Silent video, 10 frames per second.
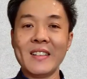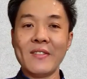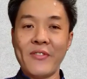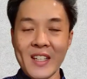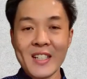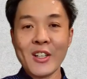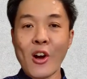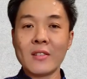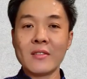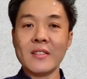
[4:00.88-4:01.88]
fear
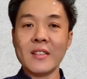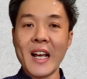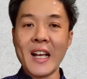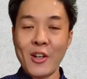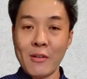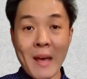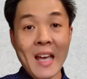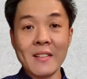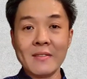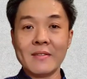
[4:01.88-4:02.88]
God and not
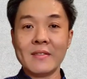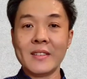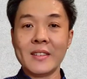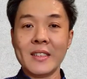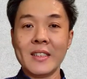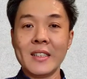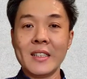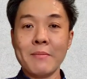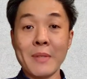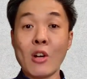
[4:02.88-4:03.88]
man,
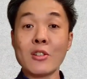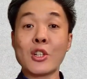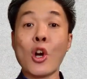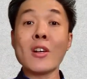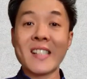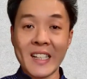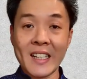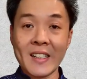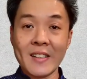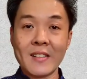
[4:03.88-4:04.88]
because God
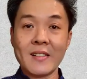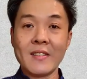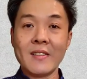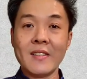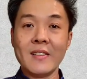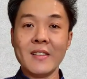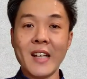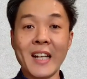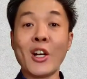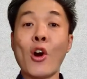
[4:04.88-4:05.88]
sees
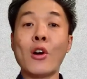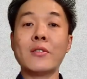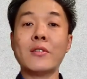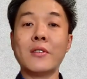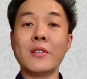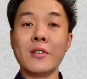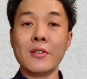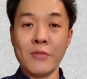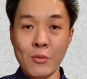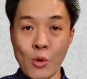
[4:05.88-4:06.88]
and God
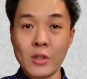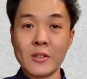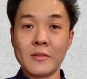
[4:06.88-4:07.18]
reward.